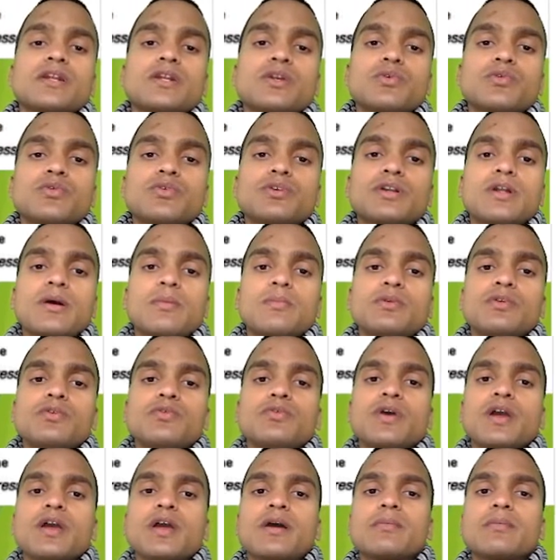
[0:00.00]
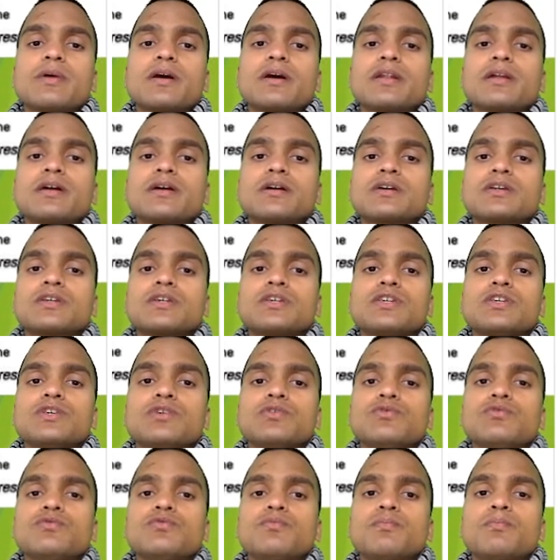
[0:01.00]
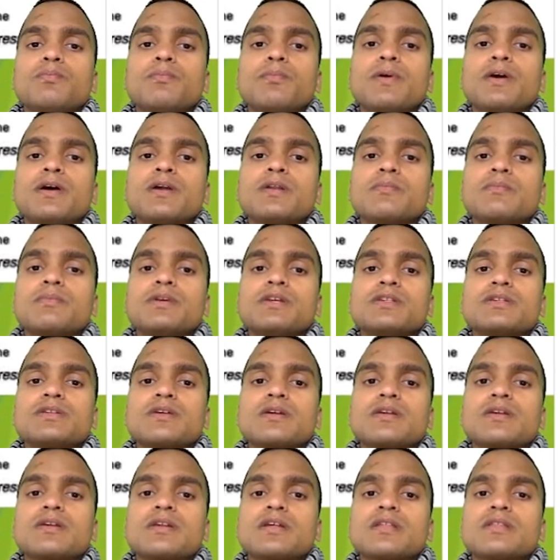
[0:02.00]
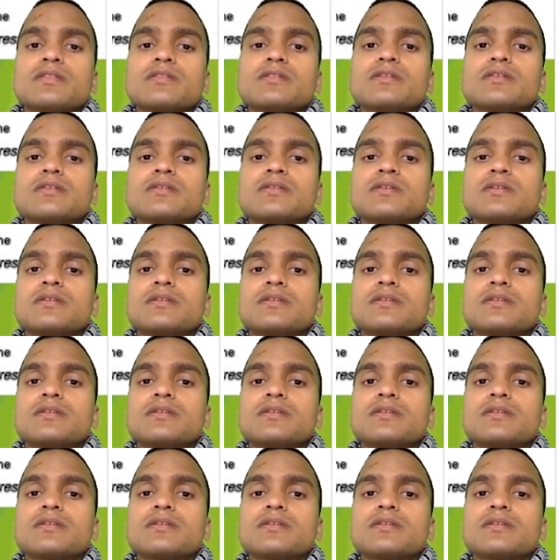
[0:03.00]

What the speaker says: load W hai hamara Q per meter length,